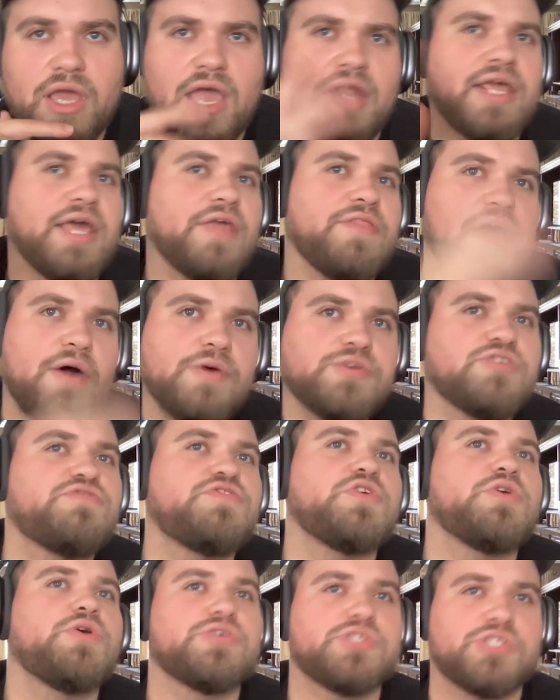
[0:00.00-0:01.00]
And again, that was a
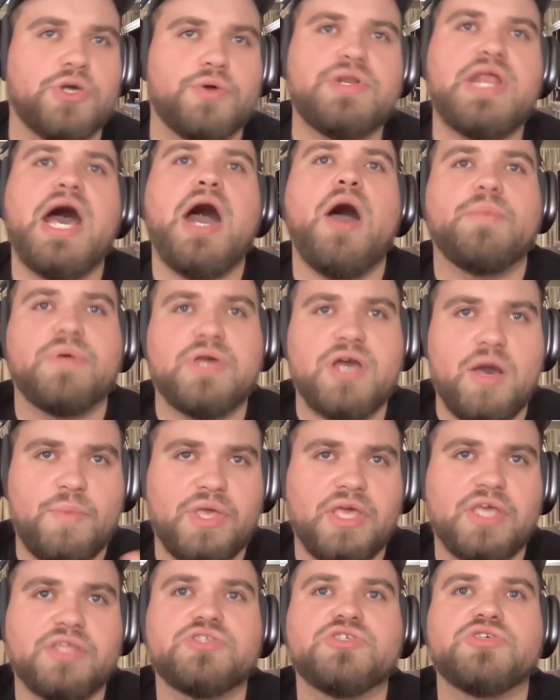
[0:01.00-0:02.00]
few years ago. Now I'm
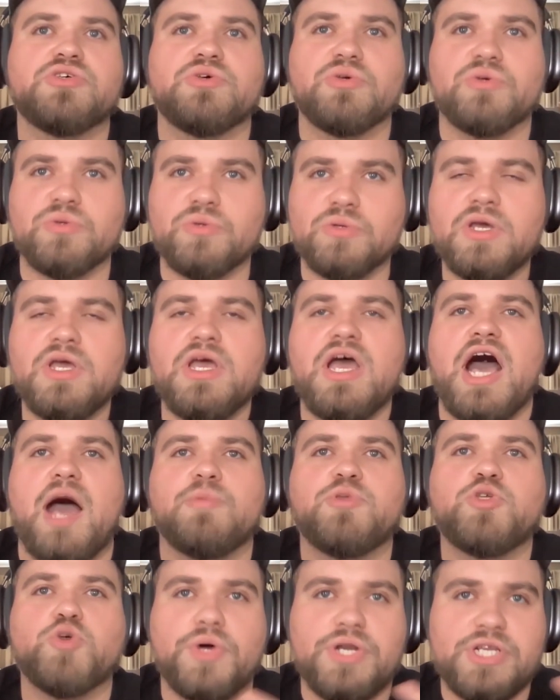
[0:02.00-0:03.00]
coming into,
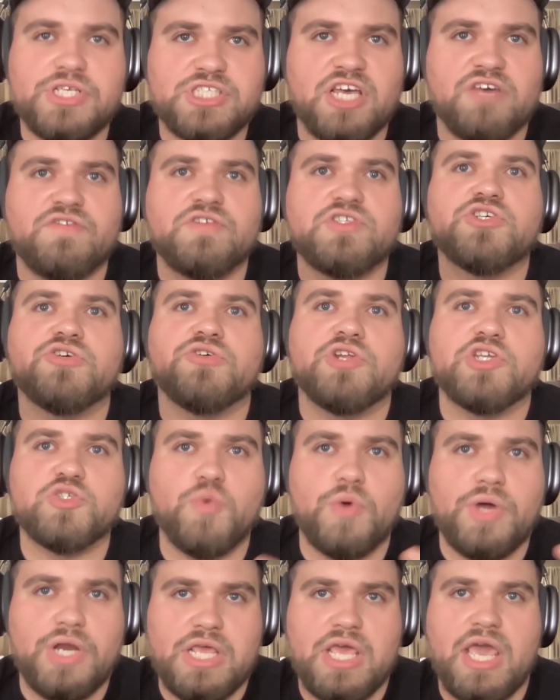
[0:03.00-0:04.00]
I'm 27, turning
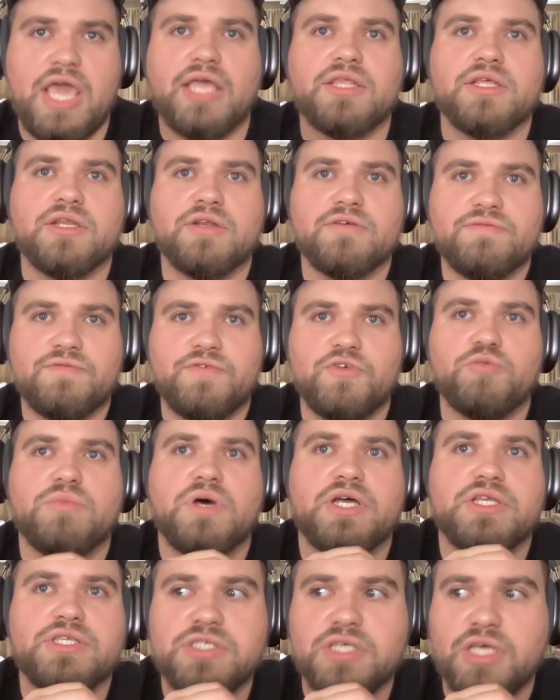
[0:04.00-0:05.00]
28 in a few
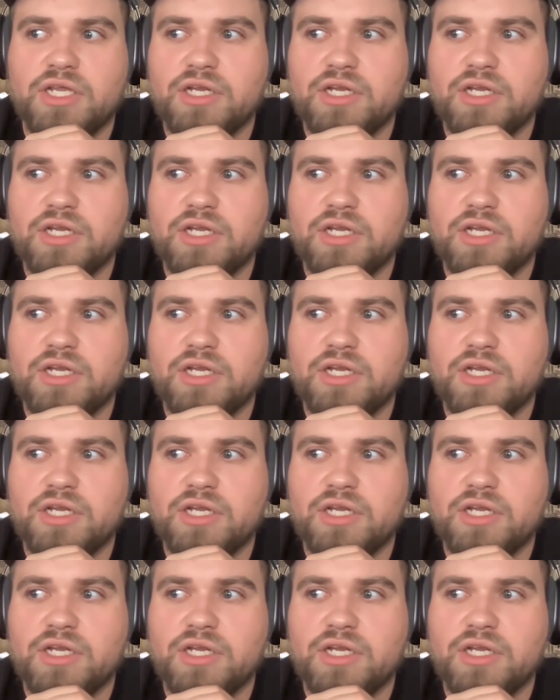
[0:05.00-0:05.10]
months.